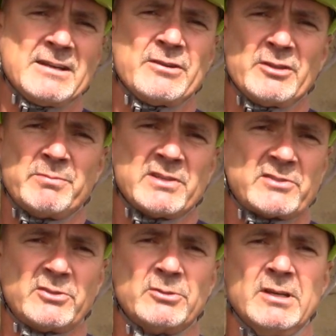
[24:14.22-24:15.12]
carry a
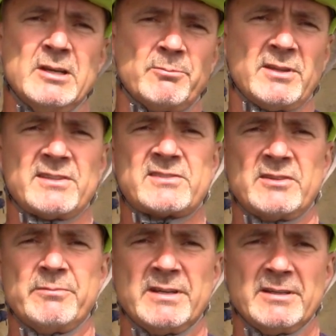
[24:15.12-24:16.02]
pistol plus
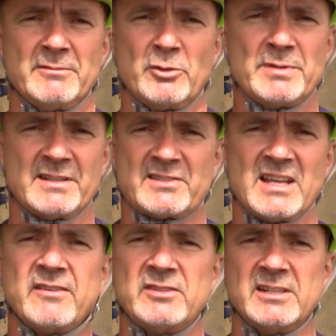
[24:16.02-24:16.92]
some a uh, little bit of
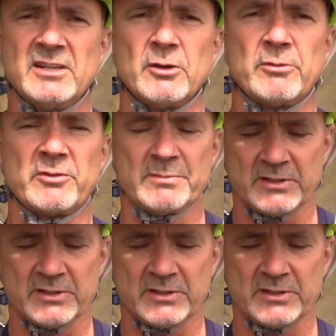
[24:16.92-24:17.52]
safety gear with